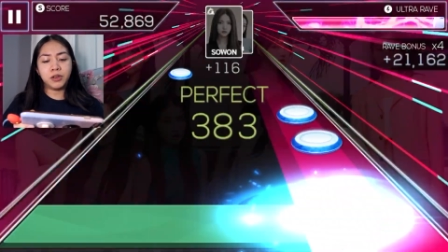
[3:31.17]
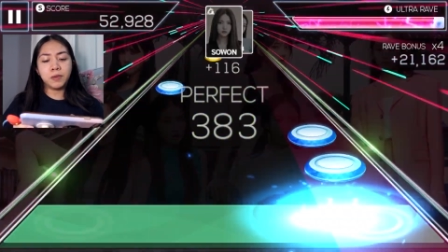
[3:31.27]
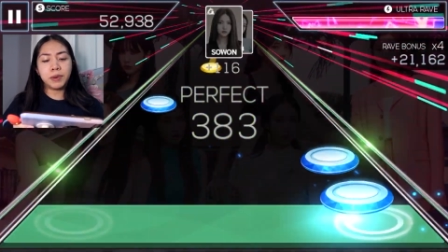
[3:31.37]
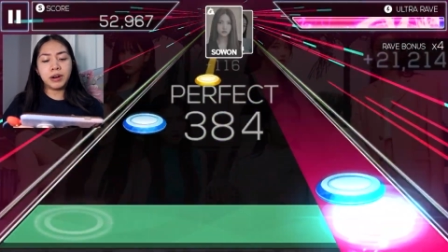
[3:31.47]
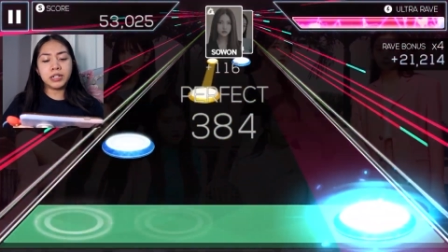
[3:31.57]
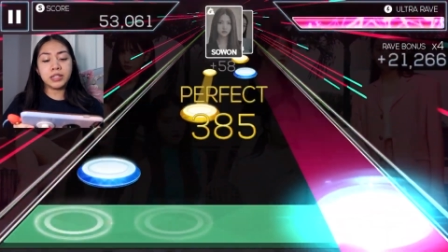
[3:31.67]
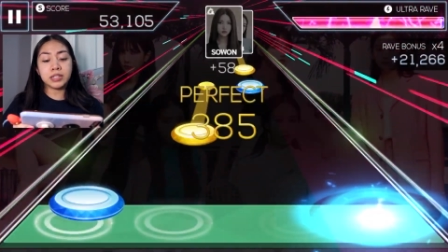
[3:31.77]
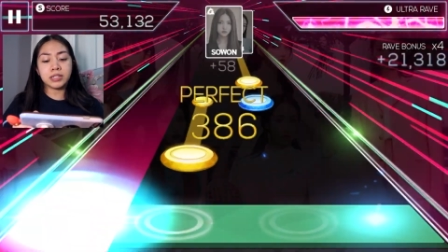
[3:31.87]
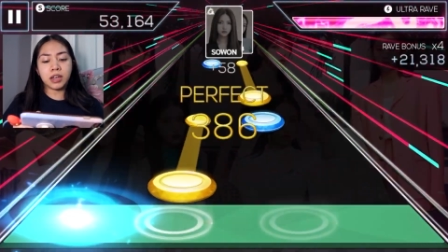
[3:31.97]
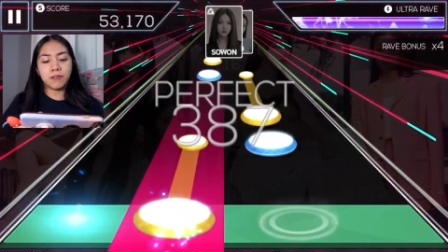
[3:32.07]
If you compare it to
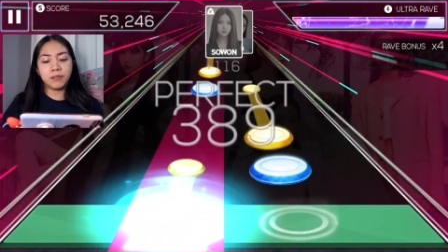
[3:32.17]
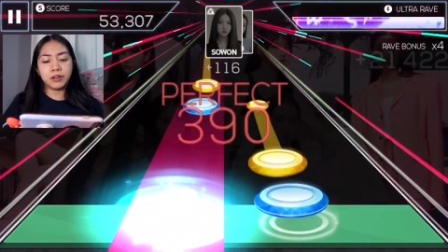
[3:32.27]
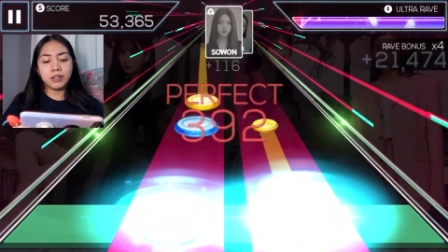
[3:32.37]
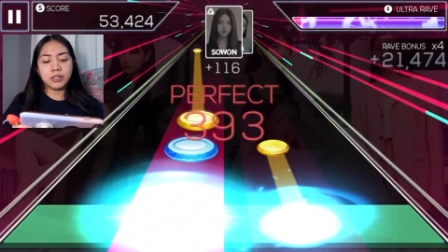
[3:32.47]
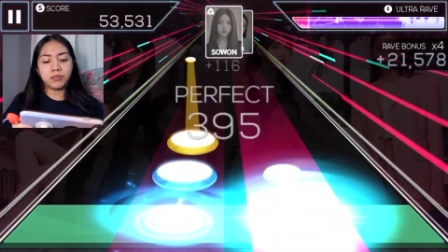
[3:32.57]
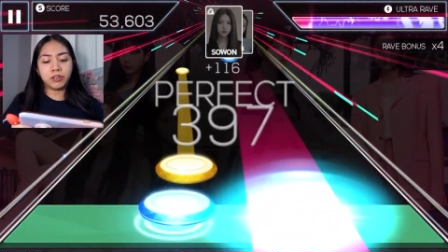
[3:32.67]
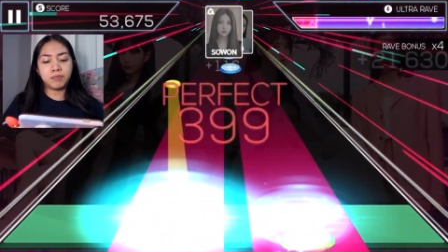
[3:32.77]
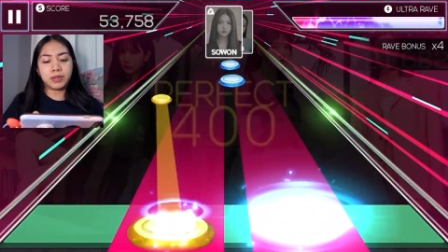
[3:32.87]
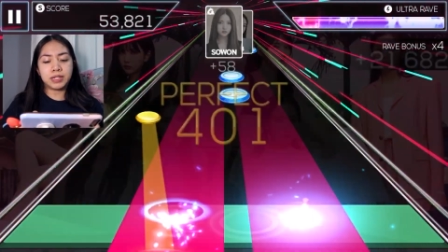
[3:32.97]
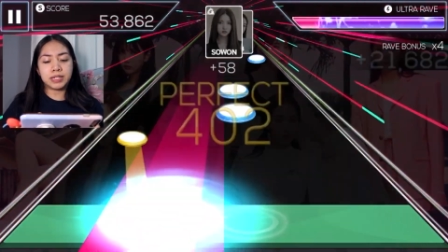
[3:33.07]
the ciphers
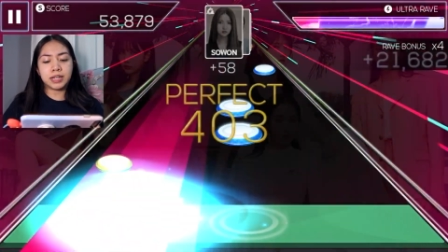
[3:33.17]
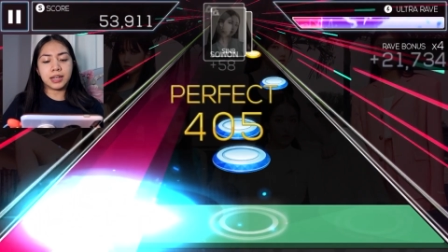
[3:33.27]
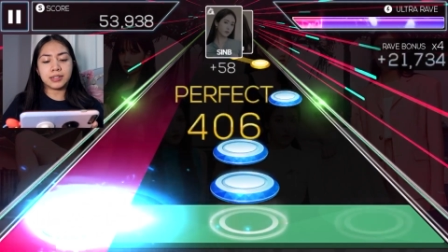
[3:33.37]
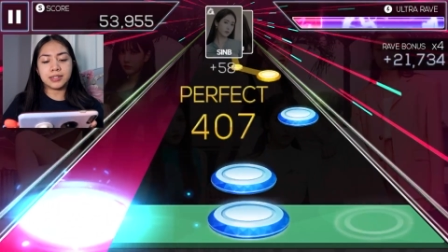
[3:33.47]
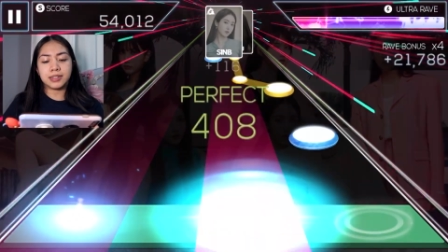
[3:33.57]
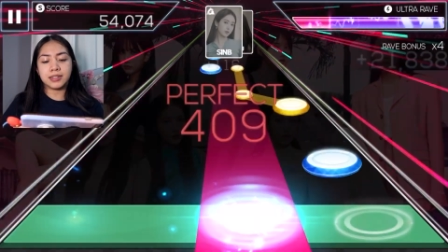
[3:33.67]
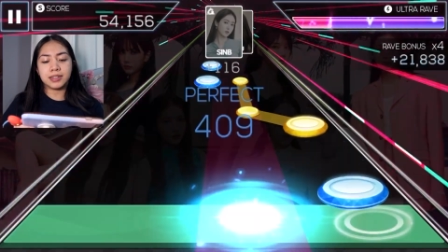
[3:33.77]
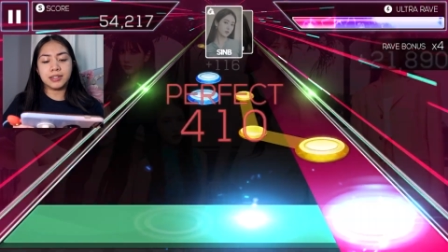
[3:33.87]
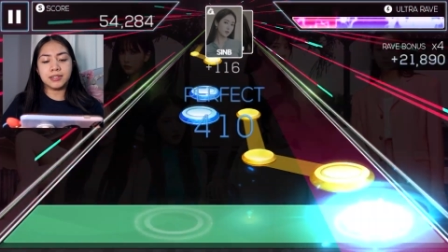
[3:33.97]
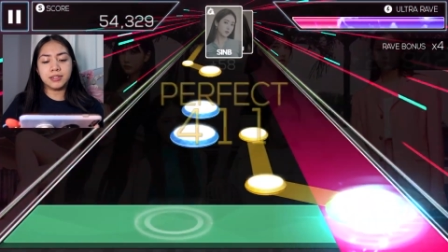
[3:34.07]
from BTS,
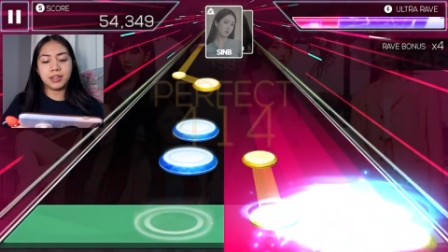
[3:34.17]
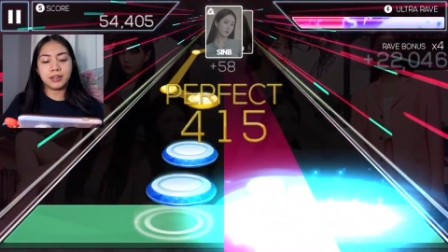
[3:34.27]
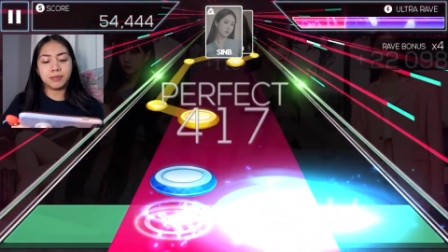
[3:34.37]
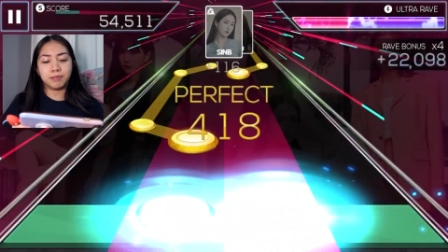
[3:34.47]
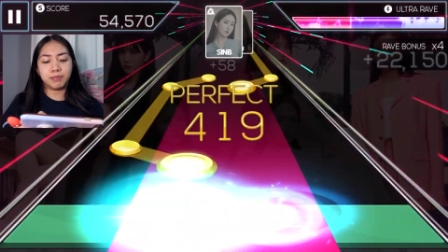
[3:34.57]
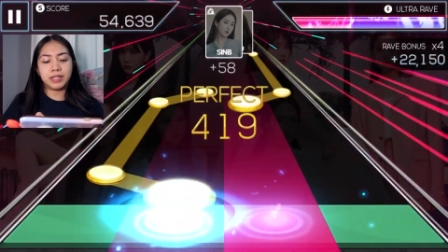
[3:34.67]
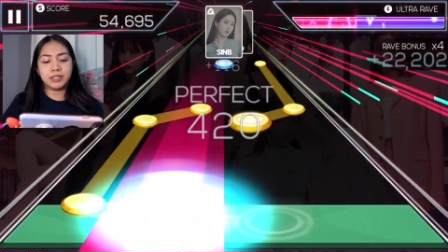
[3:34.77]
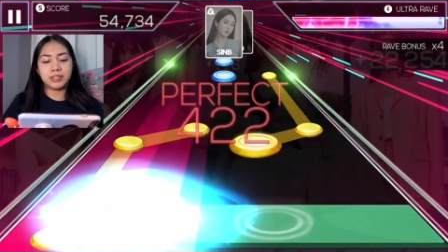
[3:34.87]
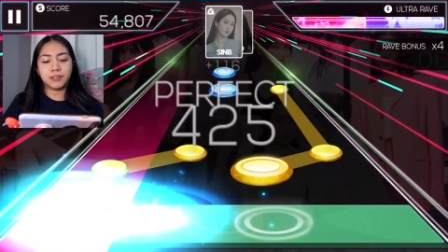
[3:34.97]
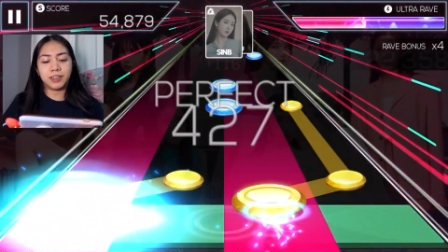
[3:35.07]
these are like
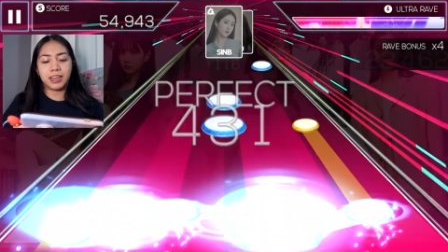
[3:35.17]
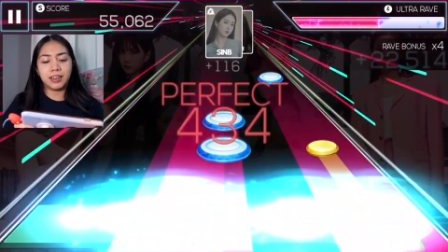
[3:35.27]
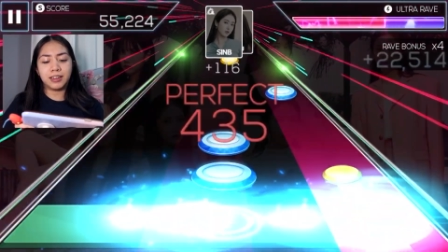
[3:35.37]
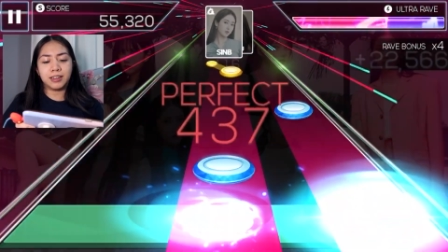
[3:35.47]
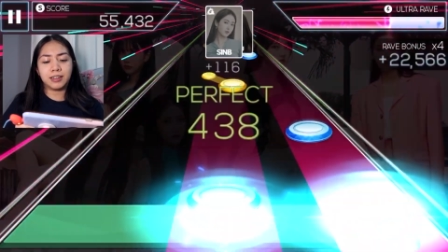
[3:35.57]
pieces of cake.